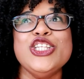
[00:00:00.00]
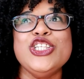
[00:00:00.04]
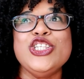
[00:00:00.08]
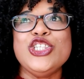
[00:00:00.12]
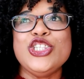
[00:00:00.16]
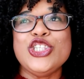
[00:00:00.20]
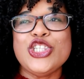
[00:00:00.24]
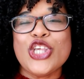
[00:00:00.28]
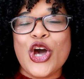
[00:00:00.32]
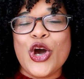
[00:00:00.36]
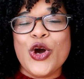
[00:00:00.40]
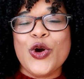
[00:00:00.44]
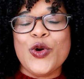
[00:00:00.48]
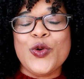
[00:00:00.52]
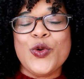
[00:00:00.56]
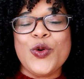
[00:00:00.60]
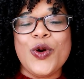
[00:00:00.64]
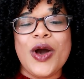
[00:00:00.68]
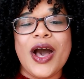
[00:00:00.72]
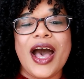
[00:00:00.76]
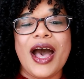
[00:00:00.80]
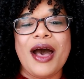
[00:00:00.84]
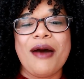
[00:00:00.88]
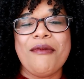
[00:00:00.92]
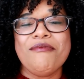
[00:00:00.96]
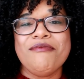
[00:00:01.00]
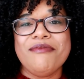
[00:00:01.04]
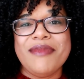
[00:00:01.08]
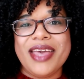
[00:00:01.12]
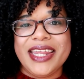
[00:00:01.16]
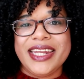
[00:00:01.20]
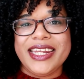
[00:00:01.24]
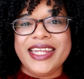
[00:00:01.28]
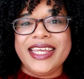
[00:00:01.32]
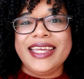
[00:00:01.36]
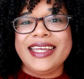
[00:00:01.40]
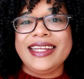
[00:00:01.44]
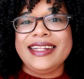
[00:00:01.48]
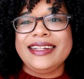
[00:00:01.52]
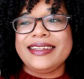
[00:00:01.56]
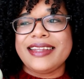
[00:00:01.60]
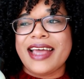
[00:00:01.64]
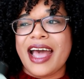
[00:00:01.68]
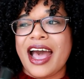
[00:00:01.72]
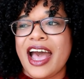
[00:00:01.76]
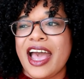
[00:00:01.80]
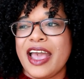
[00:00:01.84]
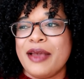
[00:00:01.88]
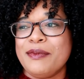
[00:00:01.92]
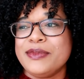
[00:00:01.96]
so many
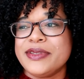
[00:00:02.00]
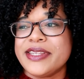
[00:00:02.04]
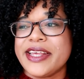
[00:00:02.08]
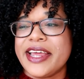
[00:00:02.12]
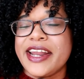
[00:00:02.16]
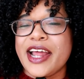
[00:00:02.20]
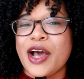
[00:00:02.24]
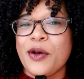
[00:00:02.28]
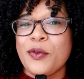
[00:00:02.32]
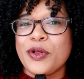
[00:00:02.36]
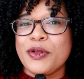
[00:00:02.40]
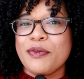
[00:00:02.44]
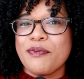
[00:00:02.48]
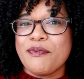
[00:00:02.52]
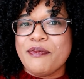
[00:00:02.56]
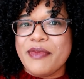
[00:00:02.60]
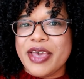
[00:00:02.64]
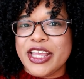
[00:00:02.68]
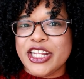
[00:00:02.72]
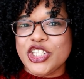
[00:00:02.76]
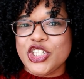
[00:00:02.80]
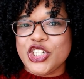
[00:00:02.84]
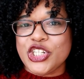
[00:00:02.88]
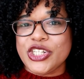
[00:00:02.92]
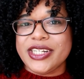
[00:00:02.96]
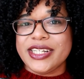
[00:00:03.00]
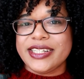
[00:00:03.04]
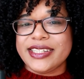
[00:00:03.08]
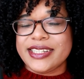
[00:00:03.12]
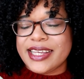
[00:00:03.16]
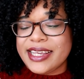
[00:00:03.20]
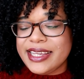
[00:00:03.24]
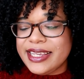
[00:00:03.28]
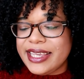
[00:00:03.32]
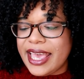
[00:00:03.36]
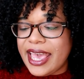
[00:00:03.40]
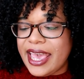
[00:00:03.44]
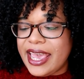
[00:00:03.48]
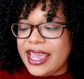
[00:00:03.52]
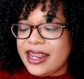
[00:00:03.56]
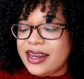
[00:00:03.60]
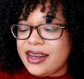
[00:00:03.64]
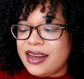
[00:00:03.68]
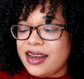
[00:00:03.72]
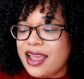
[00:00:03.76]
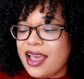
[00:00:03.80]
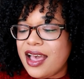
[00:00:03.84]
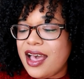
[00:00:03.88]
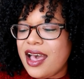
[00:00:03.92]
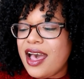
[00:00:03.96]
times and I will mention it
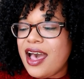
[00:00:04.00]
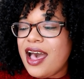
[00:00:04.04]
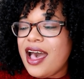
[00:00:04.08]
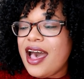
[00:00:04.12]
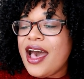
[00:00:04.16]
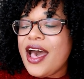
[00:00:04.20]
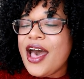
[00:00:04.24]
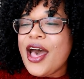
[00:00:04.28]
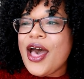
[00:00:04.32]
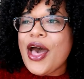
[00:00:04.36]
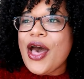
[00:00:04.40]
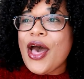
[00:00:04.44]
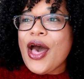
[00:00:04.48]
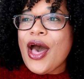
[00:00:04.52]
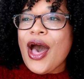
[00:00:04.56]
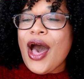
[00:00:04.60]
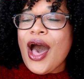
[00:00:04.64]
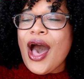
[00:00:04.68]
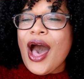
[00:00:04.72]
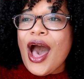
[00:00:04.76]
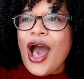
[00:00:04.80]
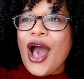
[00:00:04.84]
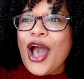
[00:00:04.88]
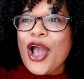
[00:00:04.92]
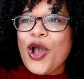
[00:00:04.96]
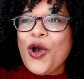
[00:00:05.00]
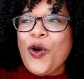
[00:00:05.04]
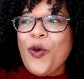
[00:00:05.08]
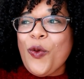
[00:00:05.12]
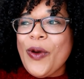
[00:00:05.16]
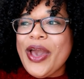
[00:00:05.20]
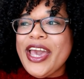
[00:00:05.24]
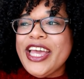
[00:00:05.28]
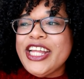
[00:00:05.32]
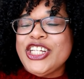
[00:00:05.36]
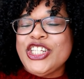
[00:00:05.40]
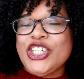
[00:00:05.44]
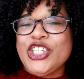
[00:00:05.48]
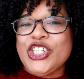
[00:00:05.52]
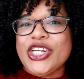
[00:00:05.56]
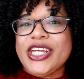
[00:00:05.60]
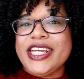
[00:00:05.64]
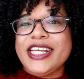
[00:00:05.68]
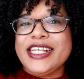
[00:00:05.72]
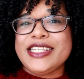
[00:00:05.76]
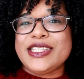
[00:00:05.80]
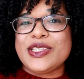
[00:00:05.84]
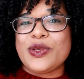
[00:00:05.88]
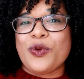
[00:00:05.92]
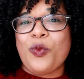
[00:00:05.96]
again. Quench
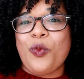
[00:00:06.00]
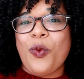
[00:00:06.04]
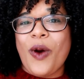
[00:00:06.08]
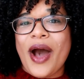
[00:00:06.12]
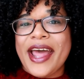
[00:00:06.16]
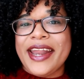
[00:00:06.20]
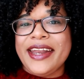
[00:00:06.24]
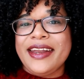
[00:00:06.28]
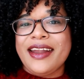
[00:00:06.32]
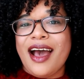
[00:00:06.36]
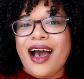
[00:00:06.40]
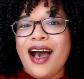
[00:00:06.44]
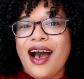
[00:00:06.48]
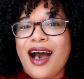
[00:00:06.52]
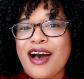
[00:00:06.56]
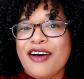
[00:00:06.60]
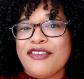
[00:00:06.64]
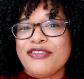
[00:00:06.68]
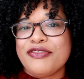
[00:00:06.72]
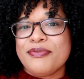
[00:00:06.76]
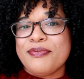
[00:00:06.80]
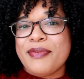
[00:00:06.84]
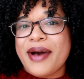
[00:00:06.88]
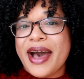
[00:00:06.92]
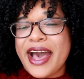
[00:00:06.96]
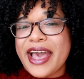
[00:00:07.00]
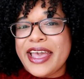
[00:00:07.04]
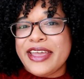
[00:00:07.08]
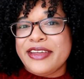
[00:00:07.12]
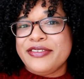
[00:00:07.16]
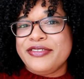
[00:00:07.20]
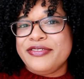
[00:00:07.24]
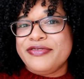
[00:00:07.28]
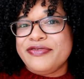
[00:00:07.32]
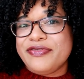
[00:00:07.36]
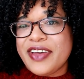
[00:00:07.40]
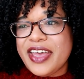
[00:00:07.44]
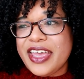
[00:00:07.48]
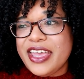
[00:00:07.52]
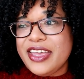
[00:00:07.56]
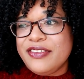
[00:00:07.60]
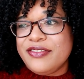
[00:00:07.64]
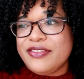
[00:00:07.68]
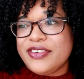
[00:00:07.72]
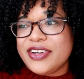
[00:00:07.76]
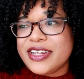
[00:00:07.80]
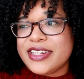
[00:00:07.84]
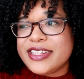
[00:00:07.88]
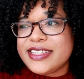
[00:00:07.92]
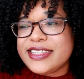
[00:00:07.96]
is one of my
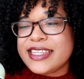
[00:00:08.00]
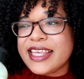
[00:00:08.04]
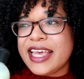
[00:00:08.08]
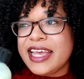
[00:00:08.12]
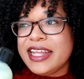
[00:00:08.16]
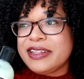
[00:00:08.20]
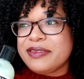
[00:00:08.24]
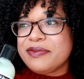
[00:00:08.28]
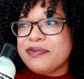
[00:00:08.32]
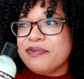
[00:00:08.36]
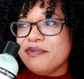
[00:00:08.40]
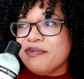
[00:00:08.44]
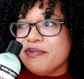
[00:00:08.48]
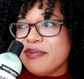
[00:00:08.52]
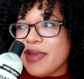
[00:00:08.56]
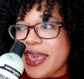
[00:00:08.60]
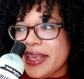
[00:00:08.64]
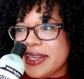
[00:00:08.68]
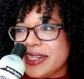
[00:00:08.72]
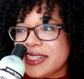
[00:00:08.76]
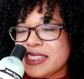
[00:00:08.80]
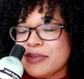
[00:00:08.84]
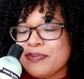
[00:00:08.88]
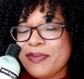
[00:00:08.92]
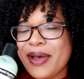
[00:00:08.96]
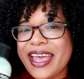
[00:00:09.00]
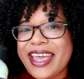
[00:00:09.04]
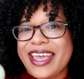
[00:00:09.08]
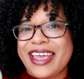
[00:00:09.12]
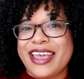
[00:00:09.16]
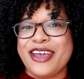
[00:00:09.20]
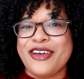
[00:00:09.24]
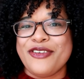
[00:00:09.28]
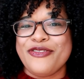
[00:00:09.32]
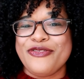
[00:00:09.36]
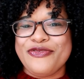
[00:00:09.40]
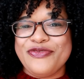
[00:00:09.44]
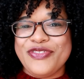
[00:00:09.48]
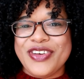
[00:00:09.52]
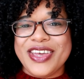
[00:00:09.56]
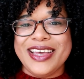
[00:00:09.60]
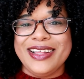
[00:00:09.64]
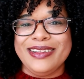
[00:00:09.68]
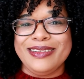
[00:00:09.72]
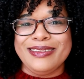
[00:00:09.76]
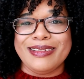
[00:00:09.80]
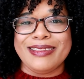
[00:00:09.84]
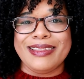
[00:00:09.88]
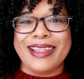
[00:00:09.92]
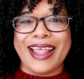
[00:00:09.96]
favorites. It makes my hair
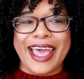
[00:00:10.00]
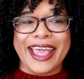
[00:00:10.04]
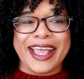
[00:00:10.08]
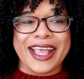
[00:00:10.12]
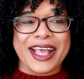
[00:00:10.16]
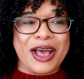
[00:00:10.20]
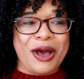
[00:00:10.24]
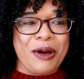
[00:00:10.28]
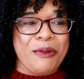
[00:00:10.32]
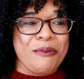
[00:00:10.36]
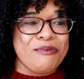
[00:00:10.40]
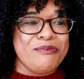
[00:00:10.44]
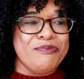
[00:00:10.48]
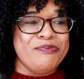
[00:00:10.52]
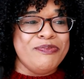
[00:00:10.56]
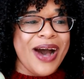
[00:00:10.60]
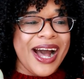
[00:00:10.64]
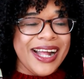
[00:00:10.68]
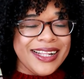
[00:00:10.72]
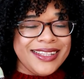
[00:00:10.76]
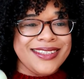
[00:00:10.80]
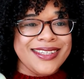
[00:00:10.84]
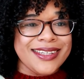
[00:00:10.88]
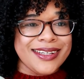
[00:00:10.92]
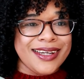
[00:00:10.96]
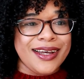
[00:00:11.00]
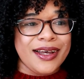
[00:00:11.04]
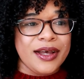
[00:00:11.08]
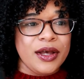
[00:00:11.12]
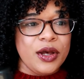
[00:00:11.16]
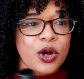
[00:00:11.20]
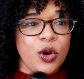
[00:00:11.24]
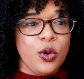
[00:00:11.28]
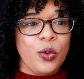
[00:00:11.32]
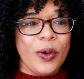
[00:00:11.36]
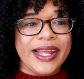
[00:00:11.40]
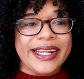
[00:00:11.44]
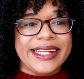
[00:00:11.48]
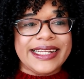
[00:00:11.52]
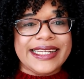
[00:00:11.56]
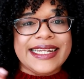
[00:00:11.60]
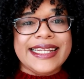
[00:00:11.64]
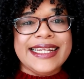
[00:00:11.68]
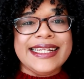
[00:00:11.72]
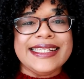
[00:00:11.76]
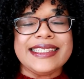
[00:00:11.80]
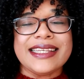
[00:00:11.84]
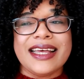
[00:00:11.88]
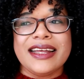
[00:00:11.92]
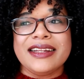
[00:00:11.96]
feel like butter, or at
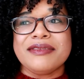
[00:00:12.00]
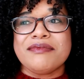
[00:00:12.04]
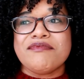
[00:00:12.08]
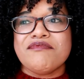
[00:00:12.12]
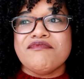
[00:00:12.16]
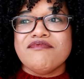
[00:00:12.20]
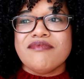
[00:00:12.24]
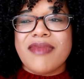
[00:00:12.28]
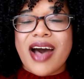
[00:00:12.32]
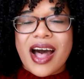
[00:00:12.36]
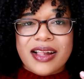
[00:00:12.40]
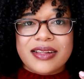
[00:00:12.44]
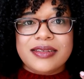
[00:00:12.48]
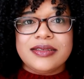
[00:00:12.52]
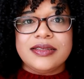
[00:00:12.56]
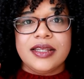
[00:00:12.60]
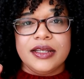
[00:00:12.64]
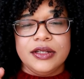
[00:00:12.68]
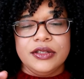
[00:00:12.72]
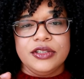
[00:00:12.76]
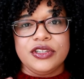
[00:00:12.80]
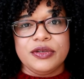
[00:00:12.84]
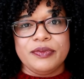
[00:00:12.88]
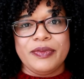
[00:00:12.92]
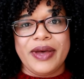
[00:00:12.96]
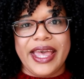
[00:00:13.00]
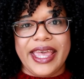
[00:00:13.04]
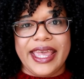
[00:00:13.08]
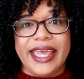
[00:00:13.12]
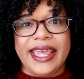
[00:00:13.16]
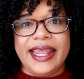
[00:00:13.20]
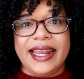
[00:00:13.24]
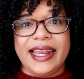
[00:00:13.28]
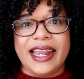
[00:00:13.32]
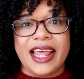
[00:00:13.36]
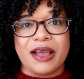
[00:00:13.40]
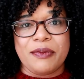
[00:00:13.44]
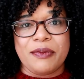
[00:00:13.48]
least it melts into my hair